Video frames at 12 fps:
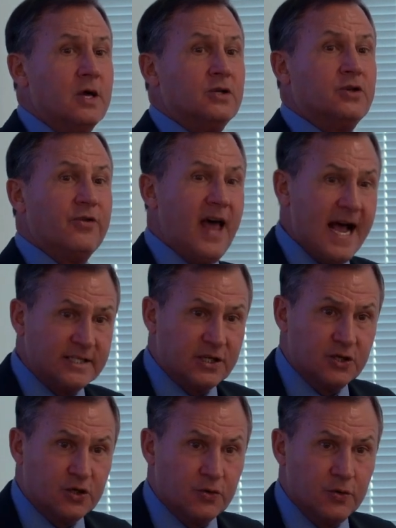So that's
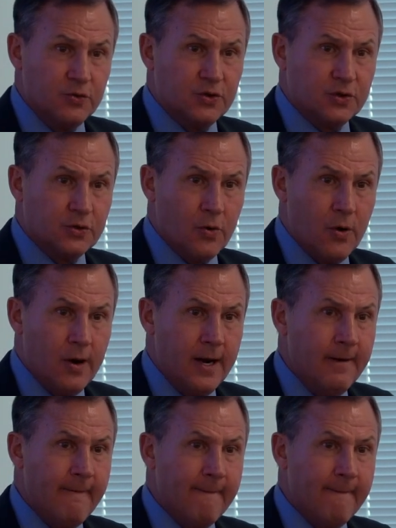a true story.